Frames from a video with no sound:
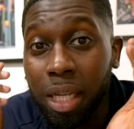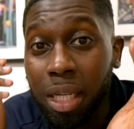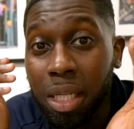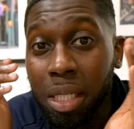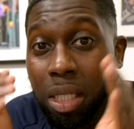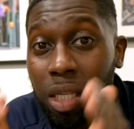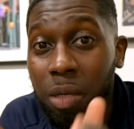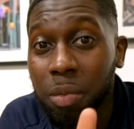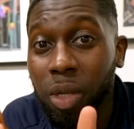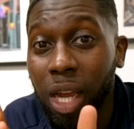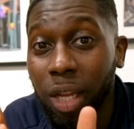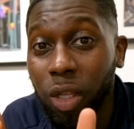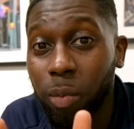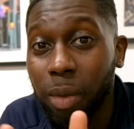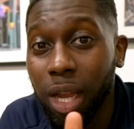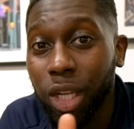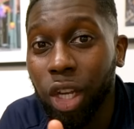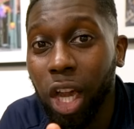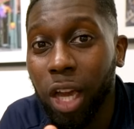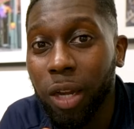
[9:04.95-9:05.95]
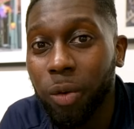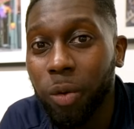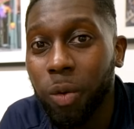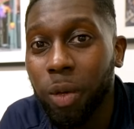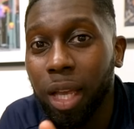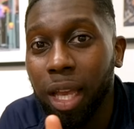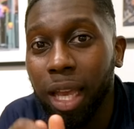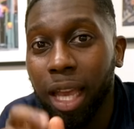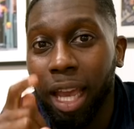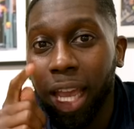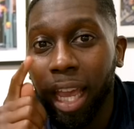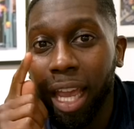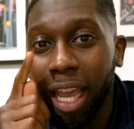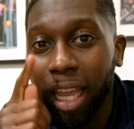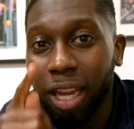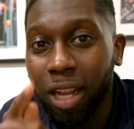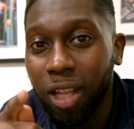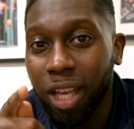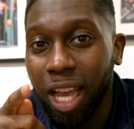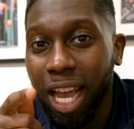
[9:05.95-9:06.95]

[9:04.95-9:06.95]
Subscribe to my channel, and I'll